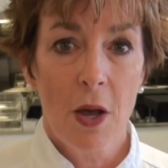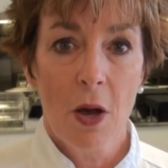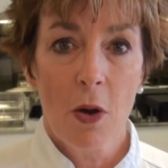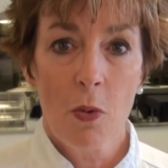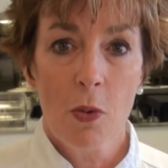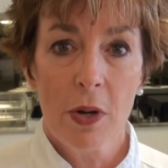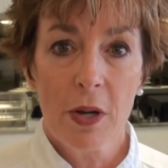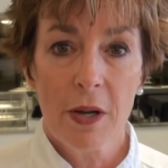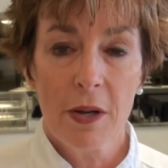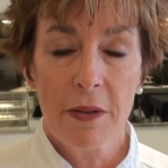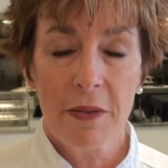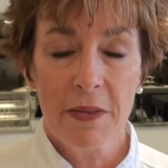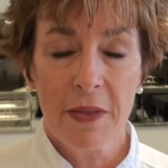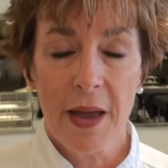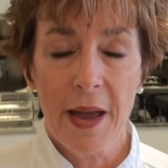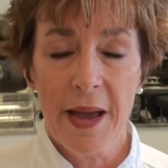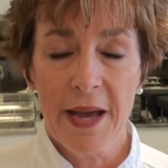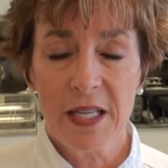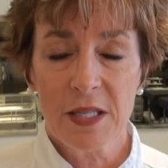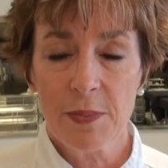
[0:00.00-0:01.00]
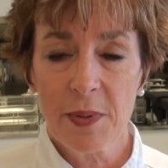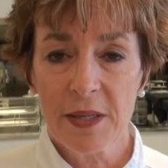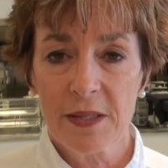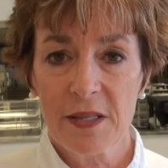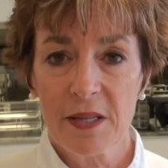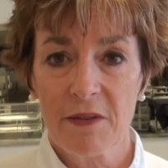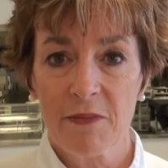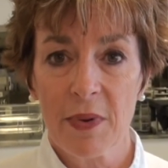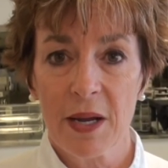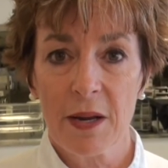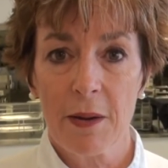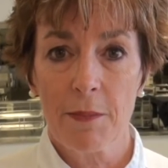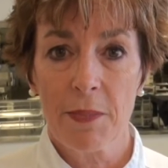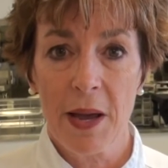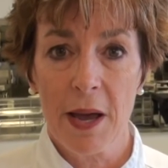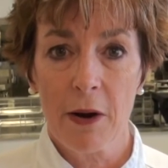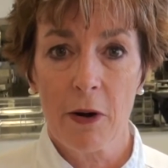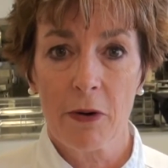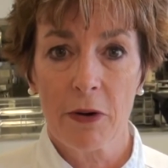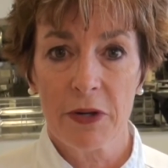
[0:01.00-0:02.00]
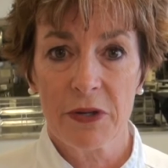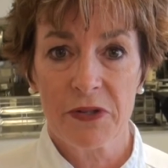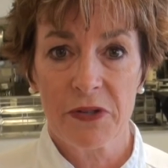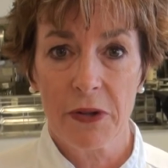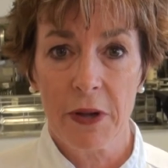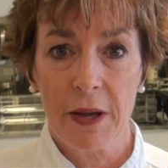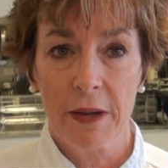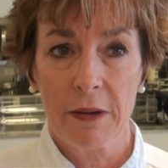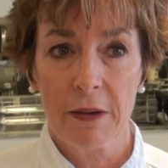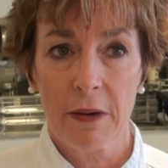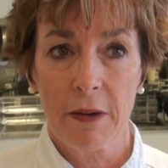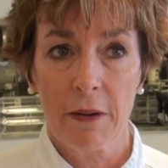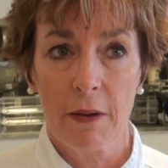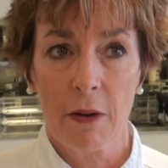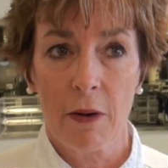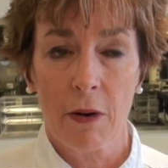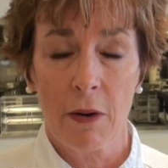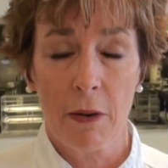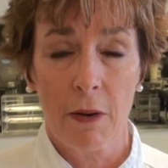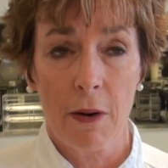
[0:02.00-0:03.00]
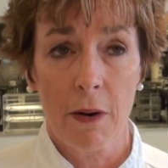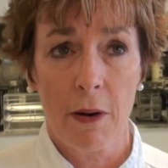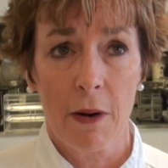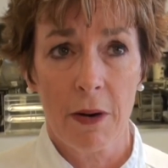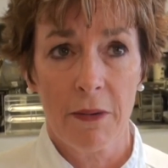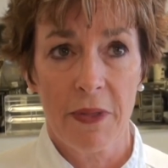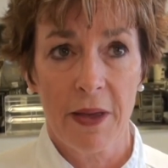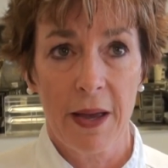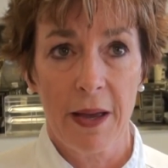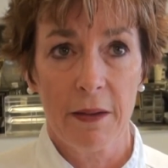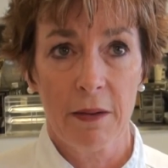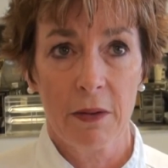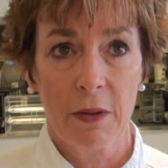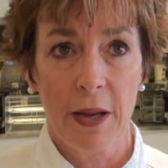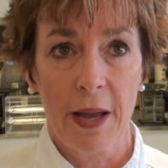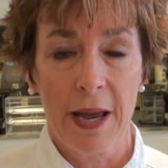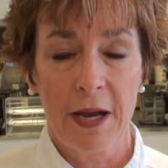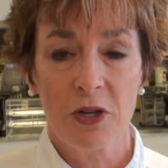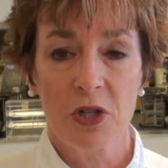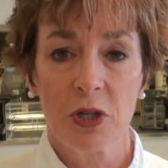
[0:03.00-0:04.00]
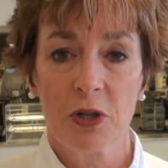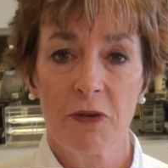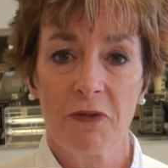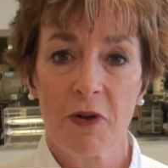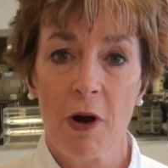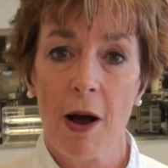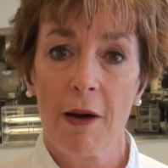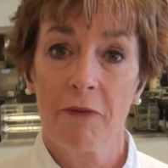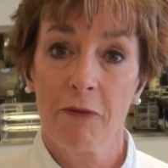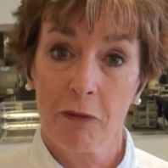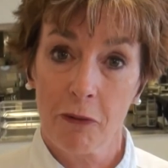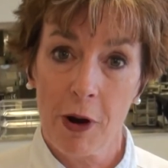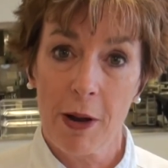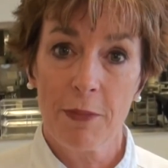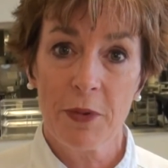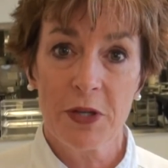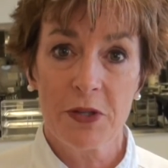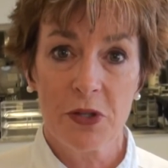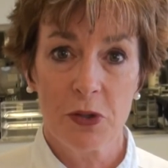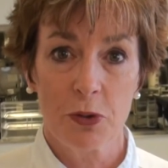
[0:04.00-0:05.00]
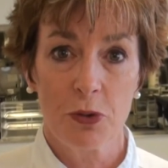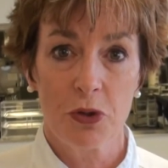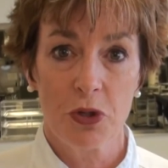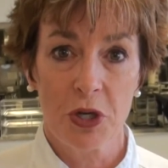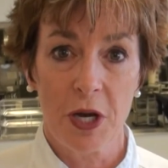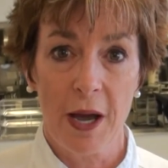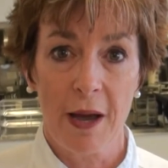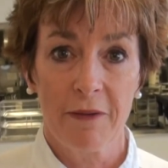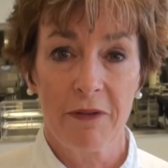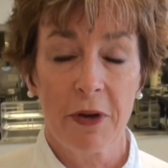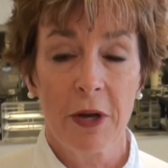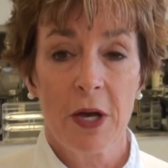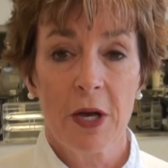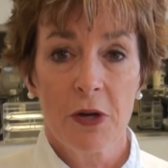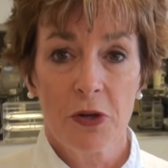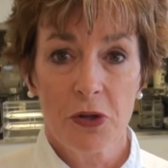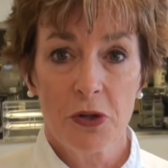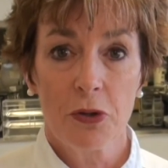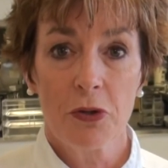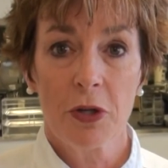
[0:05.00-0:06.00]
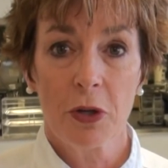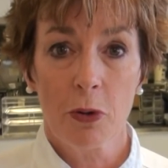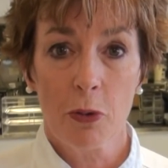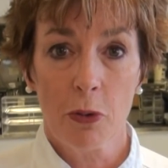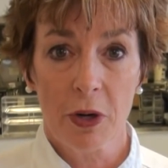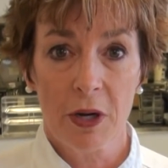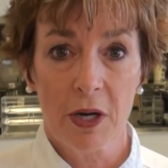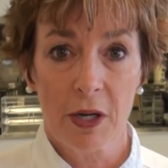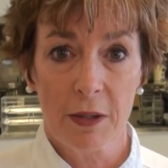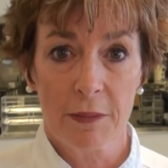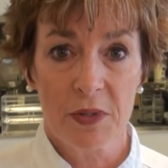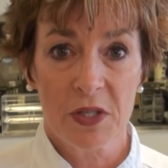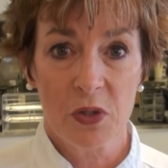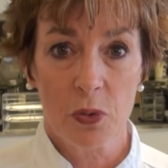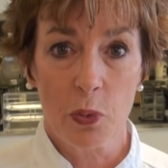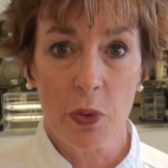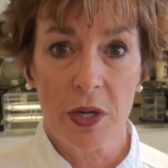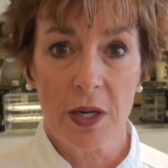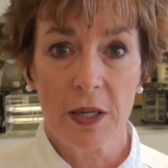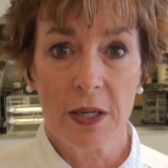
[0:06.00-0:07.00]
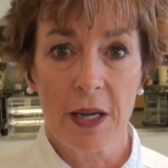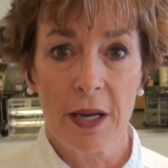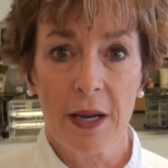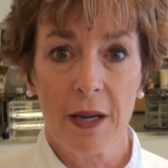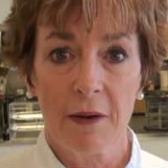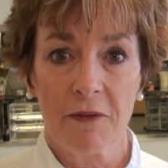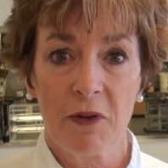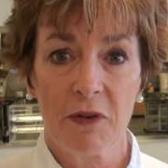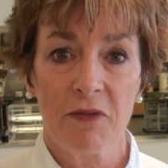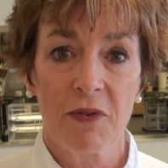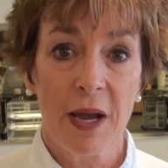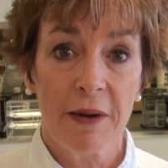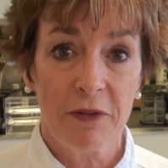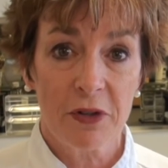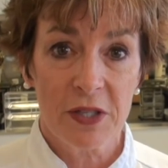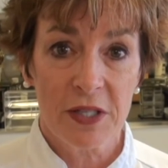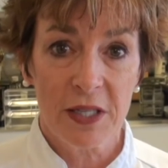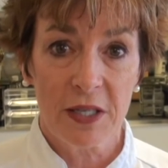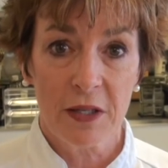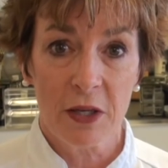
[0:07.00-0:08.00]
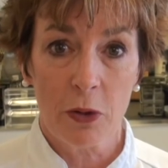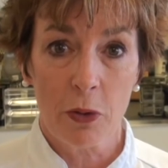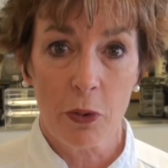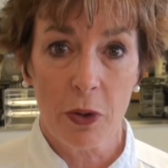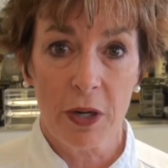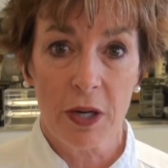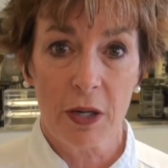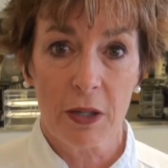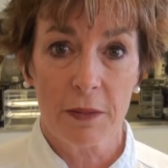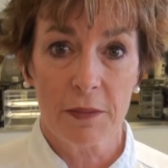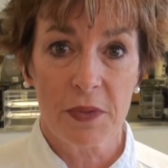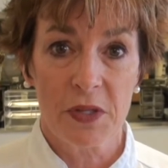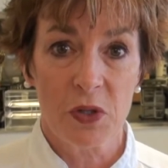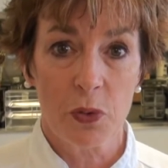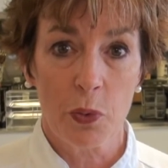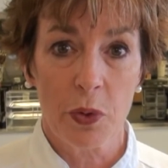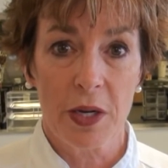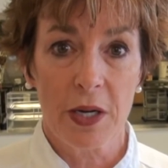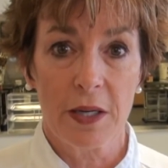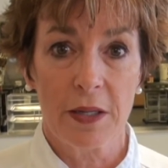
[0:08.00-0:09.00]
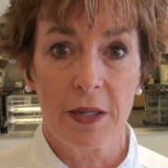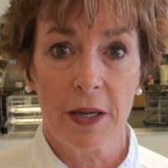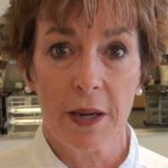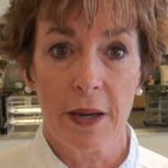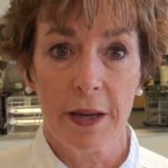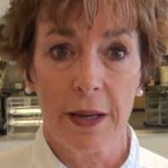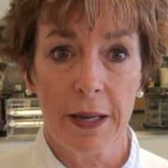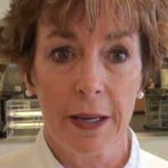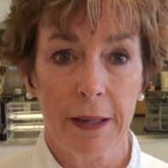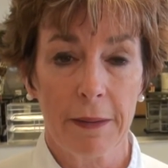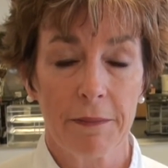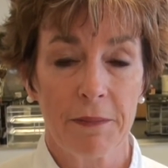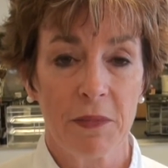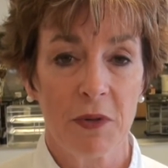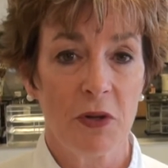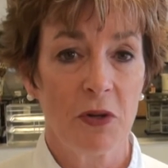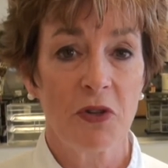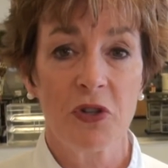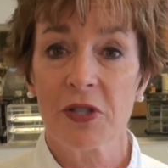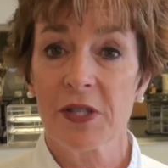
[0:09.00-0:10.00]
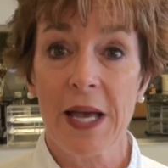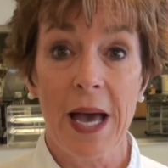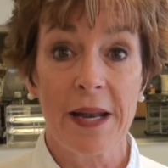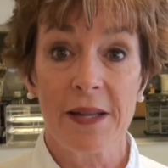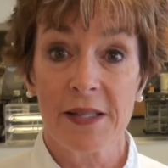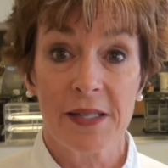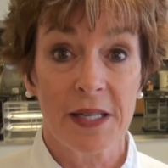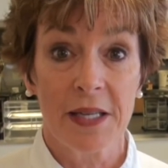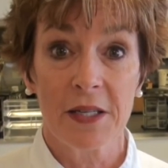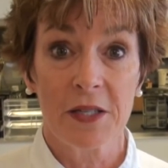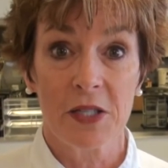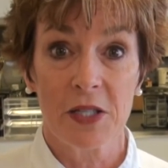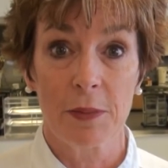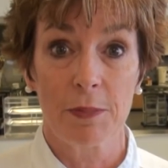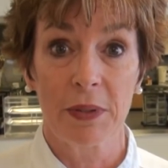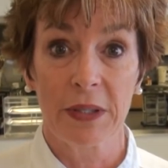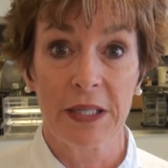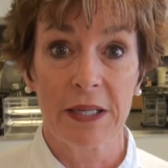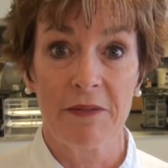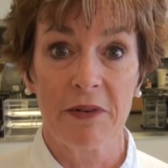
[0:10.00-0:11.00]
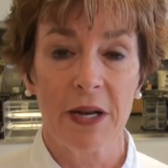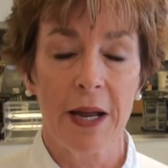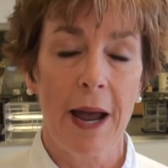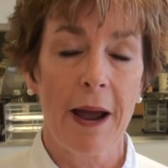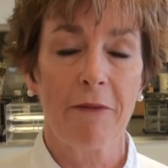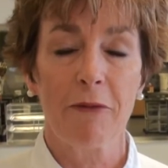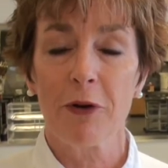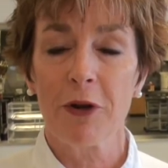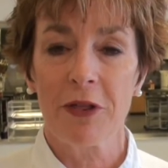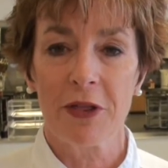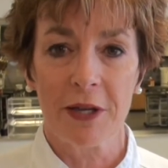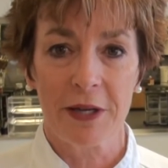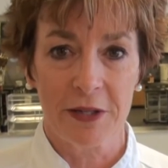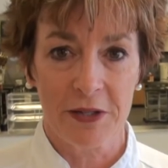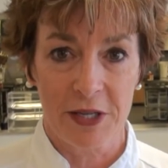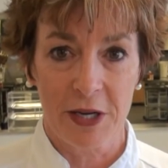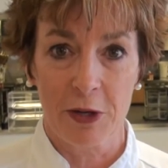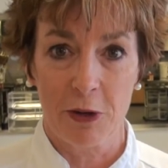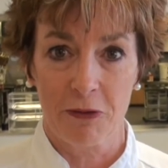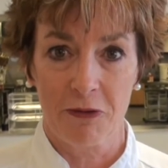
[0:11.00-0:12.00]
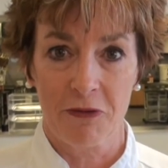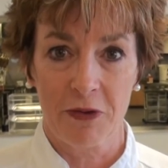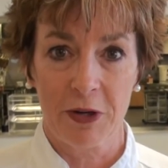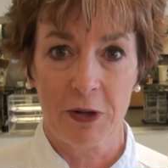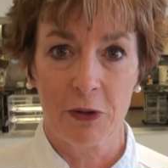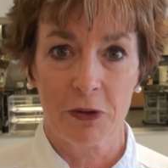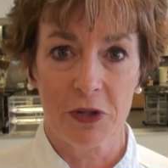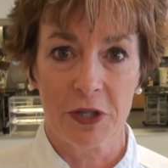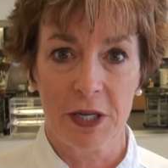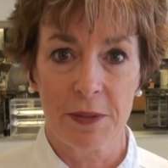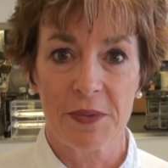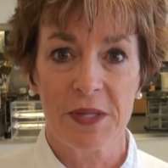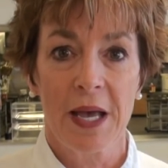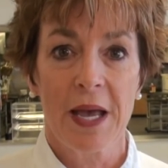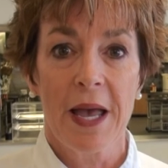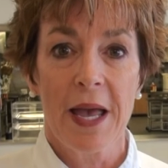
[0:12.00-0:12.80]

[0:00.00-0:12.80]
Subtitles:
Well, the aspects that have made it better is that are that actually you've gone from the Sous Chef to the curriculum suite. And if you've never seen the curriculum suite, you just got to see it to believe it. Everything is at your fingertips.